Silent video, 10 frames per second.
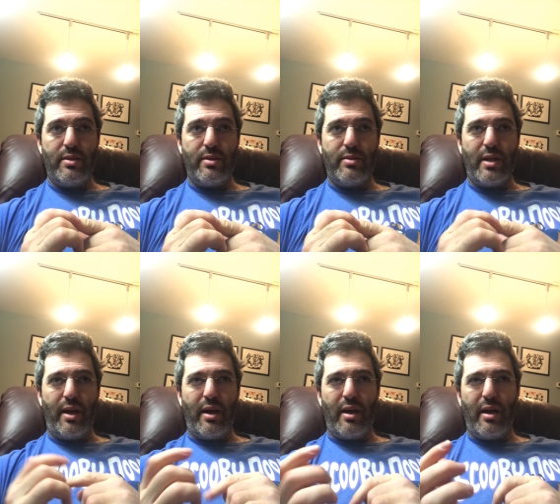So it's
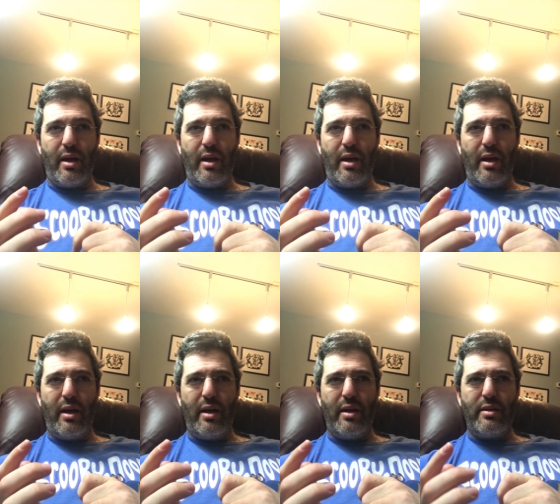like
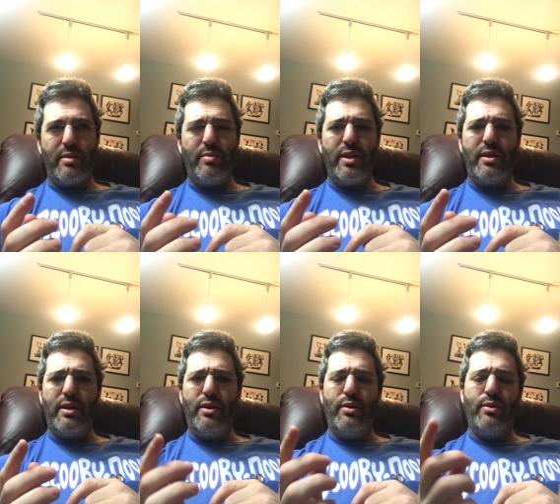something
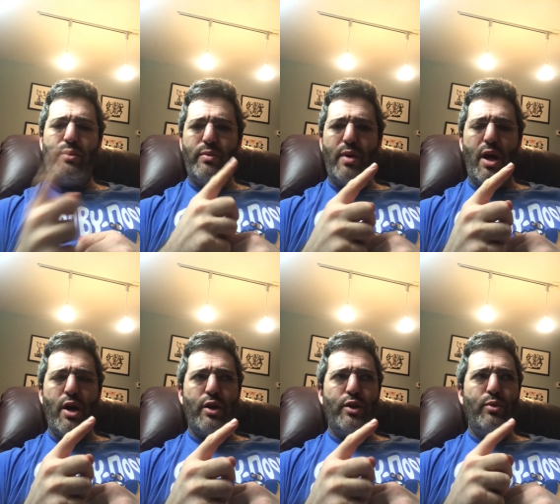that you
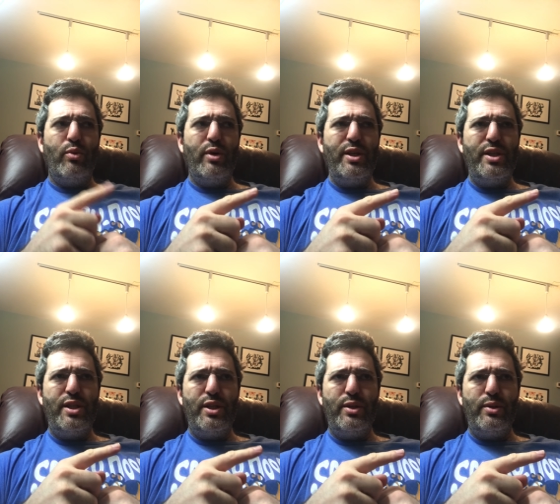you would
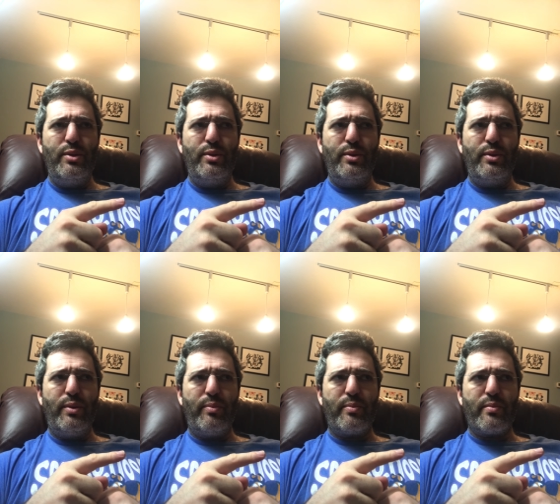do,
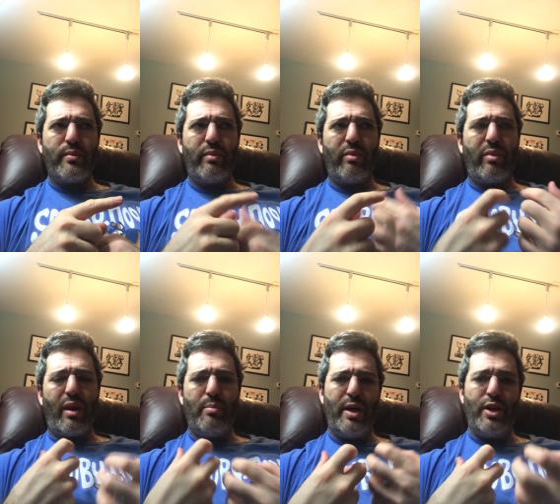
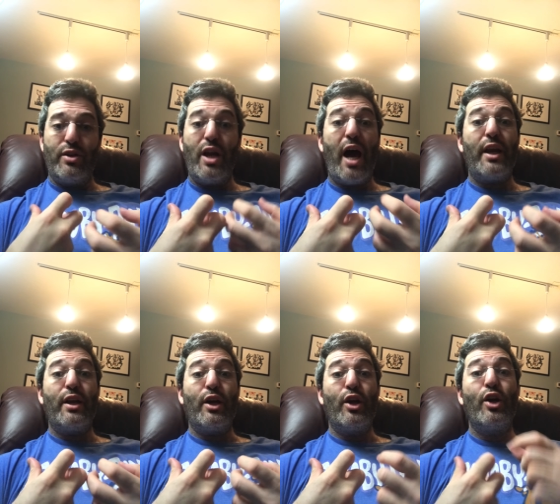but you're not
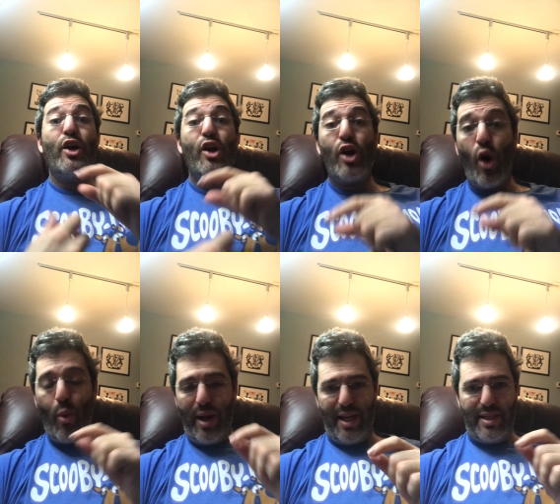
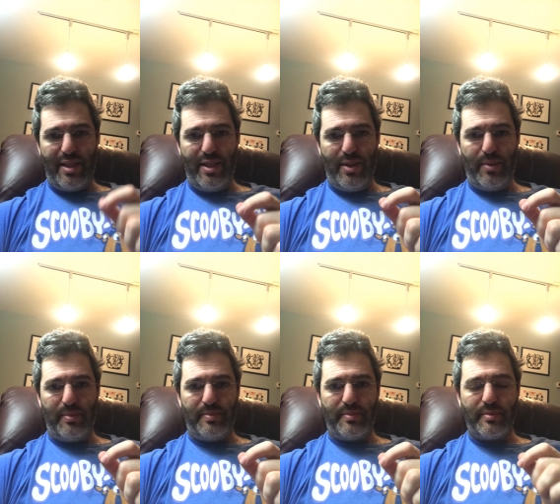going to do.
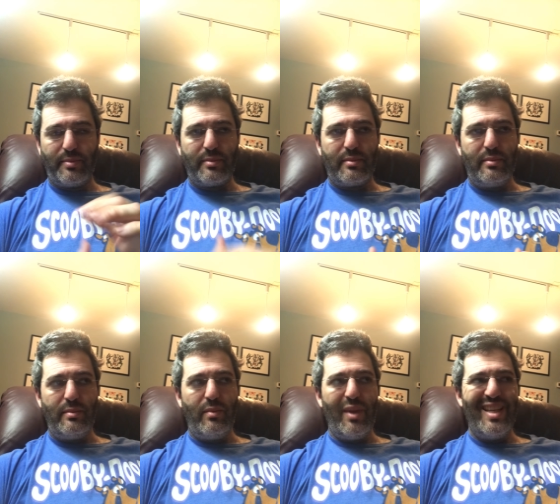
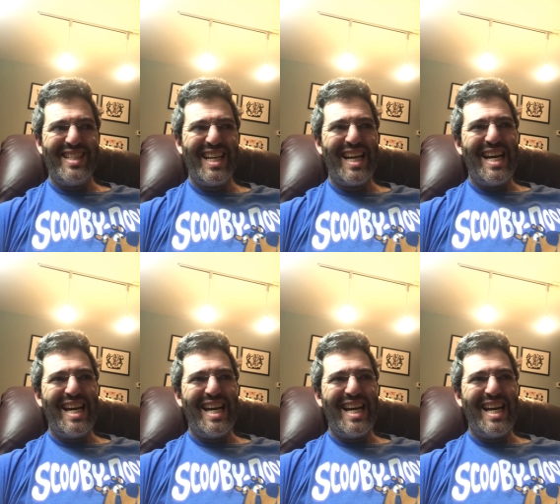It's like